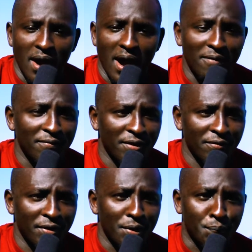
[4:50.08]
I'm very,
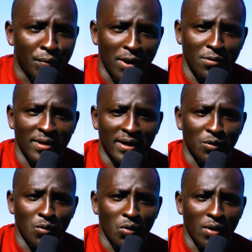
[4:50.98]
very proud that
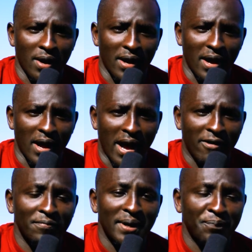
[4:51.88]

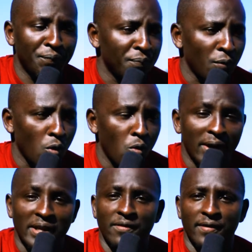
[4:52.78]
I've met people who
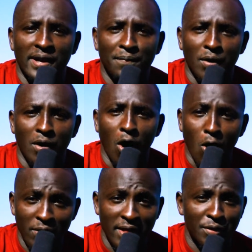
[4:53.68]
had given up
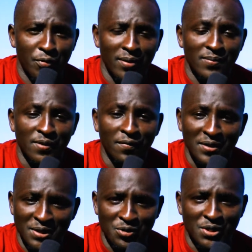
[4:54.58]
on their dreams of
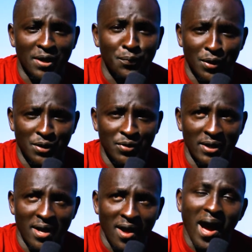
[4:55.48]
literature and poetry,
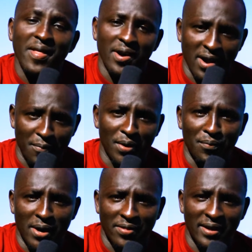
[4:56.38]
and they're coming
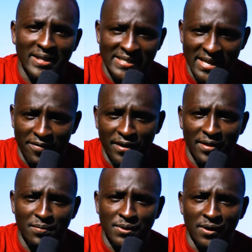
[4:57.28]
back. They're discovering
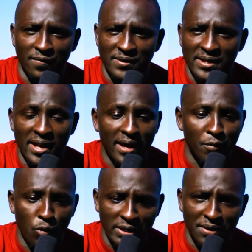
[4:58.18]
themselves. They're like,
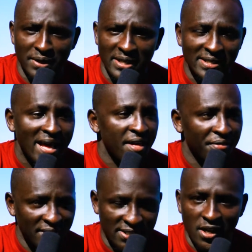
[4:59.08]
wait a minute,
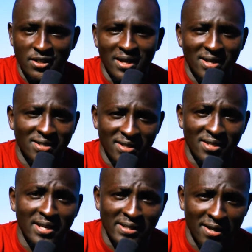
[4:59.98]
this actually exists
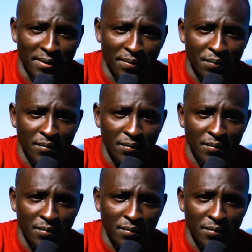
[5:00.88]
in Entebbe.